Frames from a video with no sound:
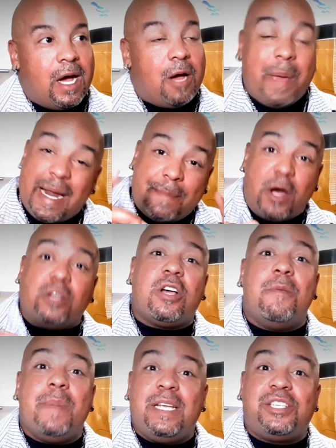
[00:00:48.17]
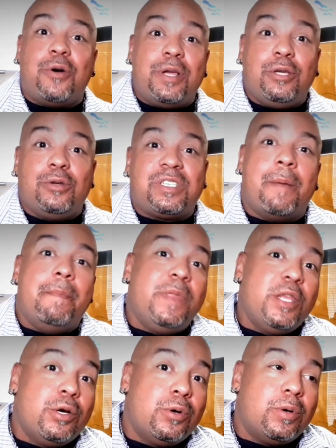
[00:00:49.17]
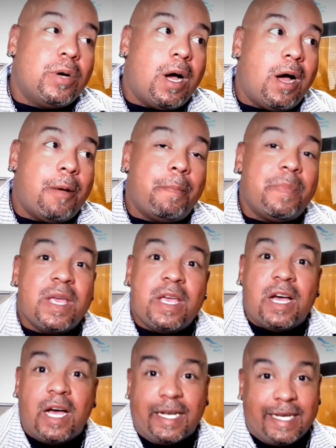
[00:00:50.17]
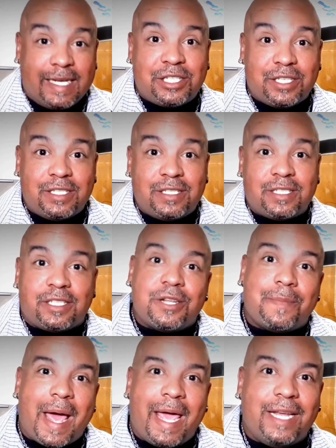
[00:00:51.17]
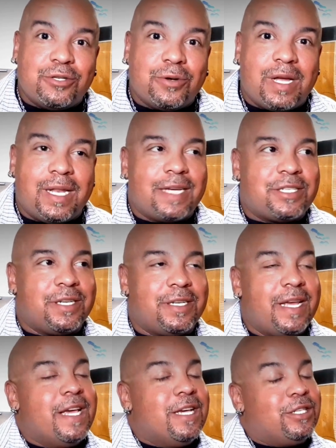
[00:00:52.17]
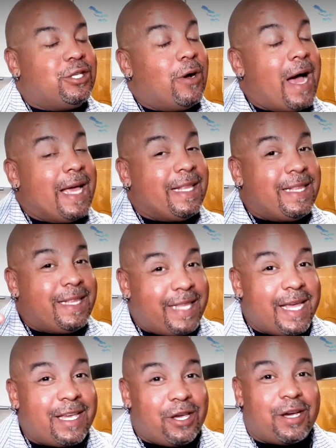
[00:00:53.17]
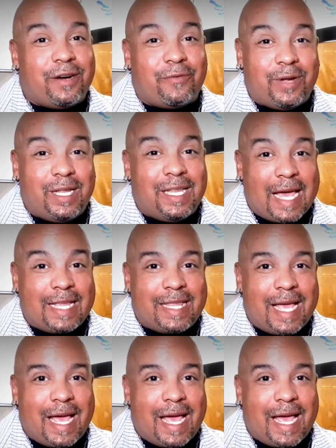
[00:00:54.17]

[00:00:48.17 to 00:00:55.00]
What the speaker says: And I'm also gonna be showing you some new additions to my angel collection, so I think you're gonna really like